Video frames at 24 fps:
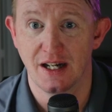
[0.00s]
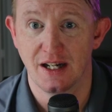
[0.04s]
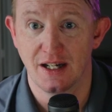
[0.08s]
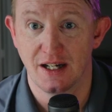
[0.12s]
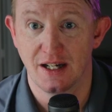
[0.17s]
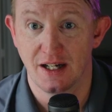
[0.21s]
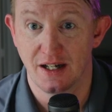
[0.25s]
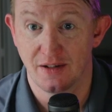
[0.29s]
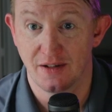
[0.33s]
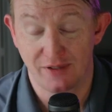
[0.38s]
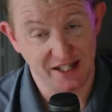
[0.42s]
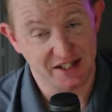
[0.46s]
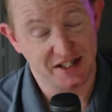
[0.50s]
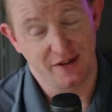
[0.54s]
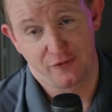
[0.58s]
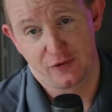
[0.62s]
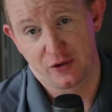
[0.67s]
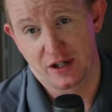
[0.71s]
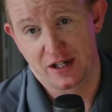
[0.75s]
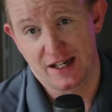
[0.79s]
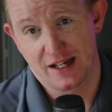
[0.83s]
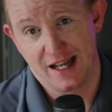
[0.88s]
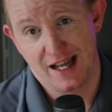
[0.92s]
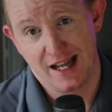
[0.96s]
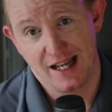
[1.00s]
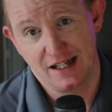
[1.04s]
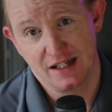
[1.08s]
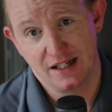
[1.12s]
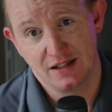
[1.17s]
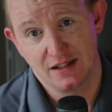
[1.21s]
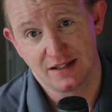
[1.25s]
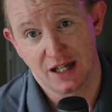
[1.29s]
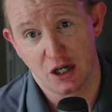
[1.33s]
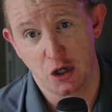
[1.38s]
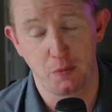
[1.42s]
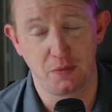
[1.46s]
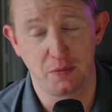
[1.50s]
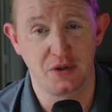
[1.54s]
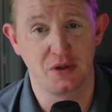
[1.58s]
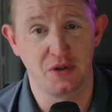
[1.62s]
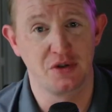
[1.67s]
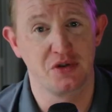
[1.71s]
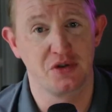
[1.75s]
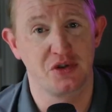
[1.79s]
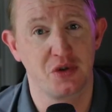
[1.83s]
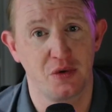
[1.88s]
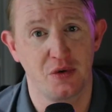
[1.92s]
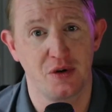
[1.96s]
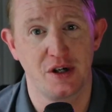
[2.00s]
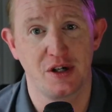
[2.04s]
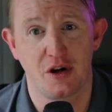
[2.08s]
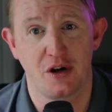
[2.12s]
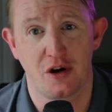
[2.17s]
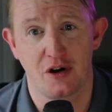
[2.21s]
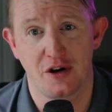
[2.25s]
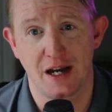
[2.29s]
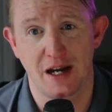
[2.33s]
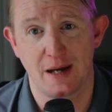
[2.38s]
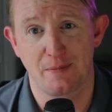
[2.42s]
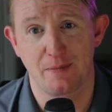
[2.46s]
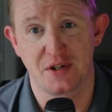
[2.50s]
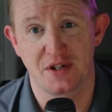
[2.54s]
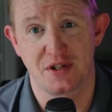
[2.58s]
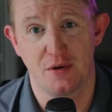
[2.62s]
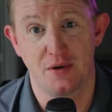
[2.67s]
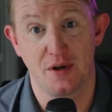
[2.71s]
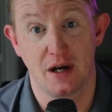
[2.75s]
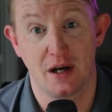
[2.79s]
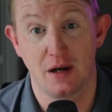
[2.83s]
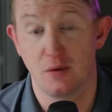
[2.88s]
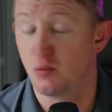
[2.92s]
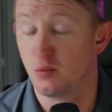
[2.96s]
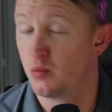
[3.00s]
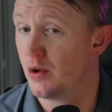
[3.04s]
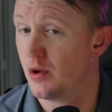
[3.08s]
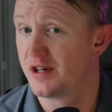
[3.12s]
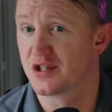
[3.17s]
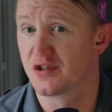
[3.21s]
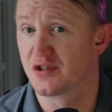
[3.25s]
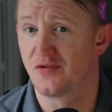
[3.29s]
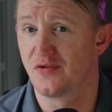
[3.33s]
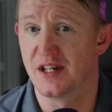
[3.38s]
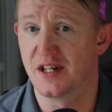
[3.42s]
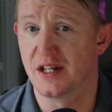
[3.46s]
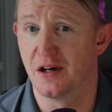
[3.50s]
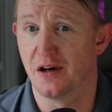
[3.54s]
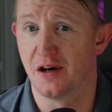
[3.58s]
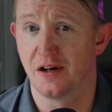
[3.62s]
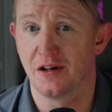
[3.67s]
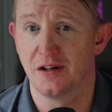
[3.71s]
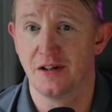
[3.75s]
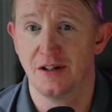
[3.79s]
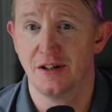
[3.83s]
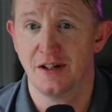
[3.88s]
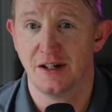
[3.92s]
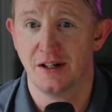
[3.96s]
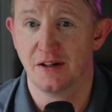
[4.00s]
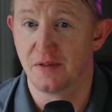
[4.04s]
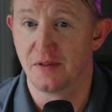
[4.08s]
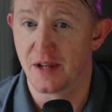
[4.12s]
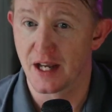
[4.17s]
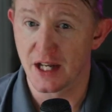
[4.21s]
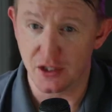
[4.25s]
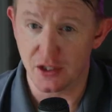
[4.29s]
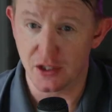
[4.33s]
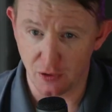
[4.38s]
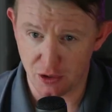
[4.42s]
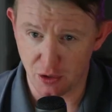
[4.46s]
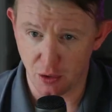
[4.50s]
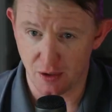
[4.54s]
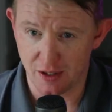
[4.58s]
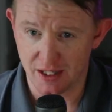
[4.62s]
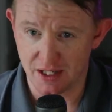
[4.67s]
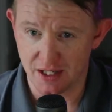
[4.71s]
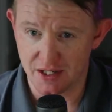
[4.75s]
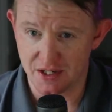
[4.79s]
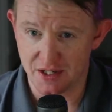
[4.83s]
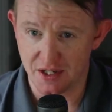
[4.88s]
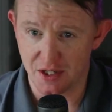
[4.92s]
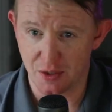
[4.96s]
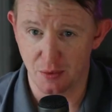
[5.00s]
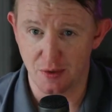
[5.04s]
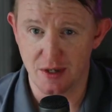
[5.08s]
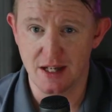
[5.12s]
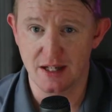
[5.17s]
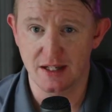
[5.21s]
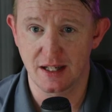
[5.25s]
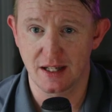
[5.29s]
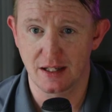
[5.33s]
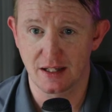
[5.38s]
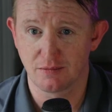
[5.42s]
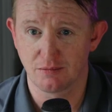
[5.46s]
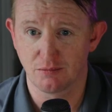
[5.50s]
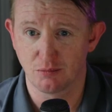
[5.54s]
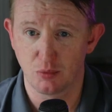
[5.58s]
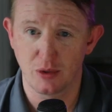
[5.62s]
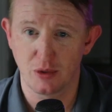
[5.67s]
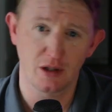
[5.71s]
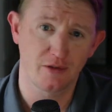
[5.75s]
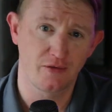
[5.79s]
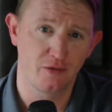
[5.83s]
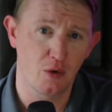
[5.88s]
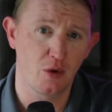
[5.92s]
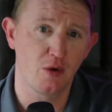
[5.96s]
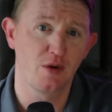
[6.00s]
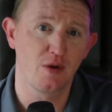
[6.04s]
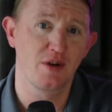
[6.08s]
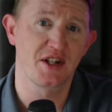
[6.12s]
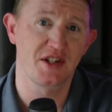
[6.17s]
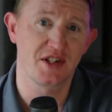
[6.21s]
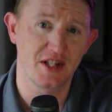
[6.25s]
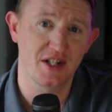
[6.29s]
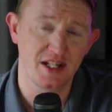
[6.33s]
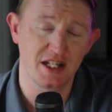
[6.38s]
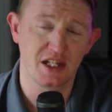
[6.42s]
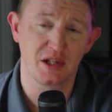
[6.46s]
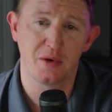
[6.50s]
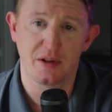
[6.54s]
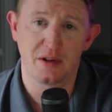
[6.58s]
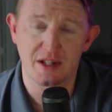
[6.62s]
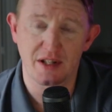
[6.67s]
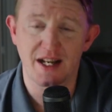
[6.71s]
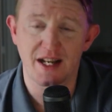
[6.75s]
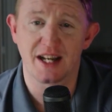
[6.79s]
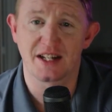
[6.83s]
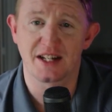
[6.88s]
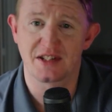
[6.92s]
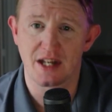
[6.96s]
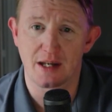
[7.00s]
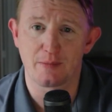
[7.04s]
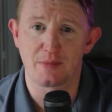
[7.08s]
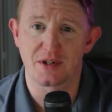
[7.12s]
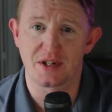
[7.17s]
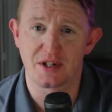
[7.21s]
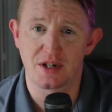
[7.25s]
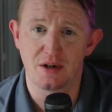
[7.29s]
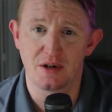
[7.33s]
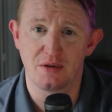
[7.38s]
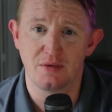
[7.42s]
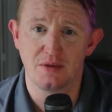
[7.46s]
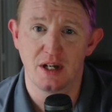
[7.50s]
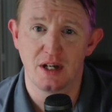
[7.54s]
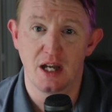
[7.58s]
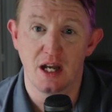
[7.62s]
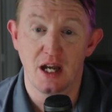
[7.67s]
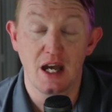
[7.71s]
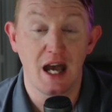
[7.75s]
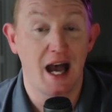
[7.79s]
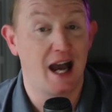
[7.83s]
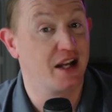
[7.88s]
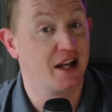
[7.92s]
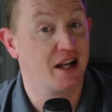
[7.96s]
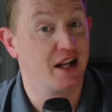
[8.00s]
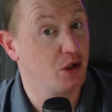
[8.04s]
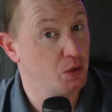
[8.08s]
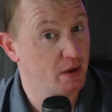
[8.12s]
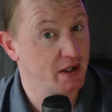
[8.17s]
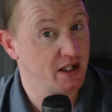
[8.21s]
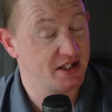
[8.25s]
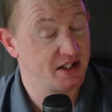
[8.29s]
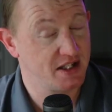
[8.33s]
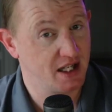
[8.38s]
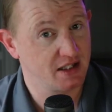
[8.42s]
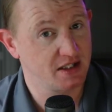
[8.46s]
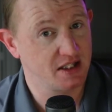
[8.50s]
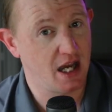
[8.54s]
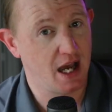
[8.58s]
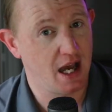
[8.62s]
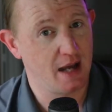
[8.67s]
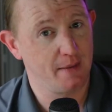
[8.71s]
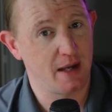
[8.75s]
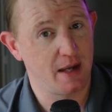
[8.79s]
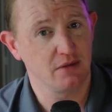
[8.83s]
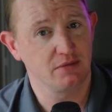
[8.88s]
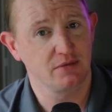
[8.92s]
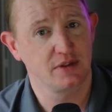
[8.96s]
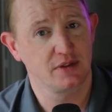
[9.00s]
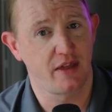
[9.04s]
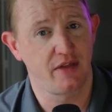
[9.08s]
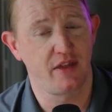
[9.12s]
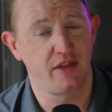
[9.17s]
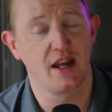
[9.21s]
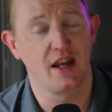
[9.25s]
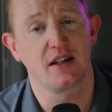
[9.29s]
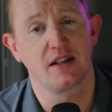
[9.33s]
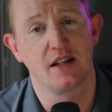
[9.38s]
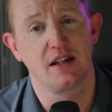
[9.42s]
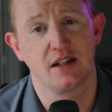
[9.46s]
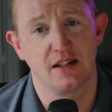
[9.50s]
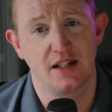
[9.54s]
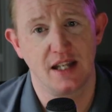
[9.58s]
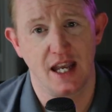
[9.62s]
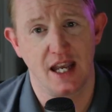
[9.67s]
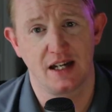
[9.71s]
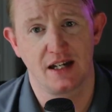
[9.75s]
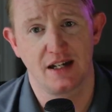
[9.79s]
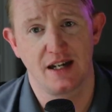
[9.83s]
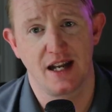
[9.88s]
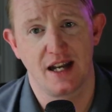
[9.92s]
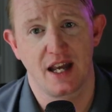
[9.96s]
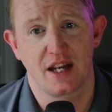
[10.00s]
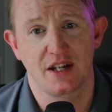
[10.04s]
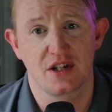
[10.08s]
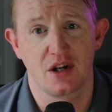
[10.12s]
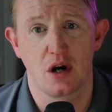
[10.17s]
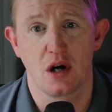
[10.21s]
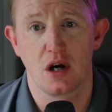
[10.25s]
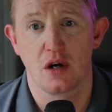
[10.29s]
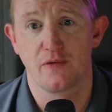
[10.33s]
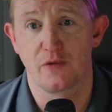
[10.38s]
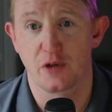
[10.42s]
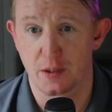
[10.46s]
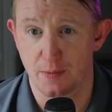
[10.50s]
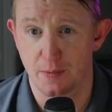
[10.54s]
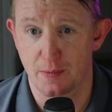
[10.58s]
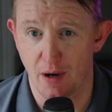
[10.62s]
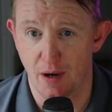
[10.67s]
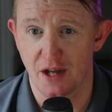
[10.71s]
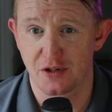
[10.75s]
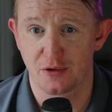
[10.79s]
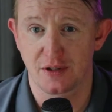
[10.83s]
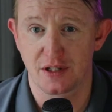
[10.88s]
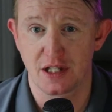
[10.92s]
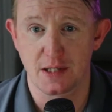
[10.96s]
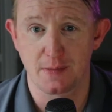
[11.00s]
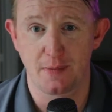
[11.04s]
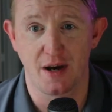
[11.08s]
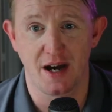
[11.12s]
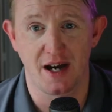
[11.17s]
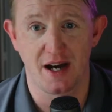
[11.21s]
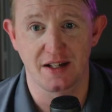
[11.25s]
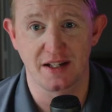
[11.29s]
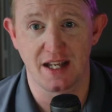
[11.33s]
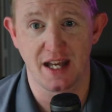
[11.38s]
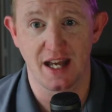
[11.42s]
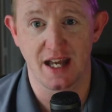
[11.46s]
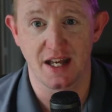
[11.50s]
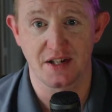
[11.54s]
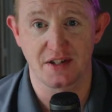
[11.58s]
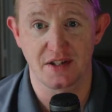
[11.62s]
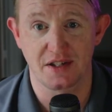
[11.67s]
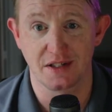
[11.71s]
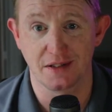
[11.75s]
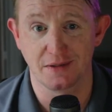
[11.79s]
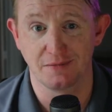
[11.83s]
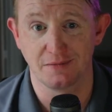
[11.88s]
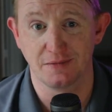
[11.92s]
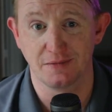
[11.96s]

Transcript: That's it for today. I hope you enjoyed our episode on what is VR. Thanks for joining us this week, and we look forward to seeing you on the next episode. I do want to take time out to thank Kincannon XR for sponsoring this podcast, and